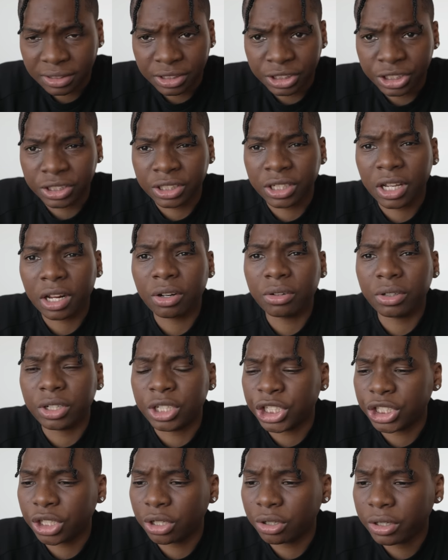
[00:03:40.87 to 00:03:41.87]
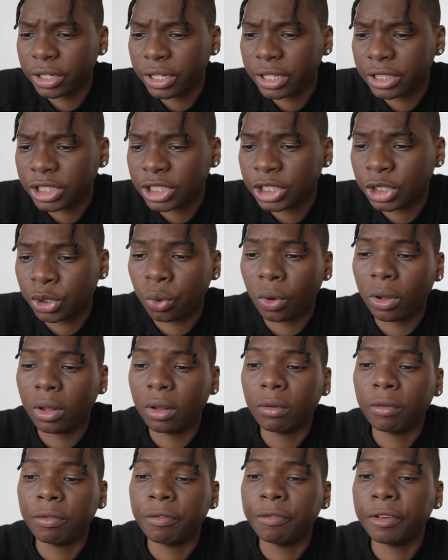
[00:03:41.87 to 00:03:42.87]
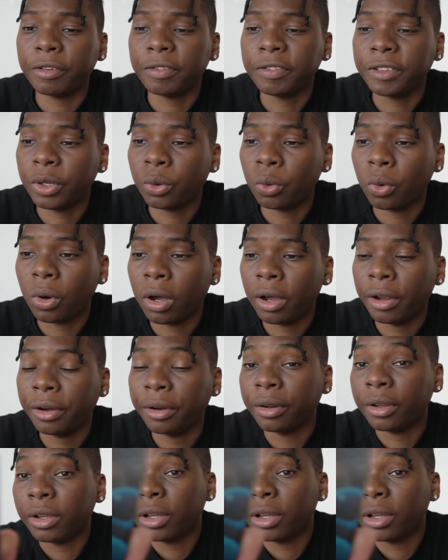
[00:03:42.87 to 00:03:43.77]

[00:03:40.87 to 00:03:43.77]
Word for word: just got out the shower it's 12:51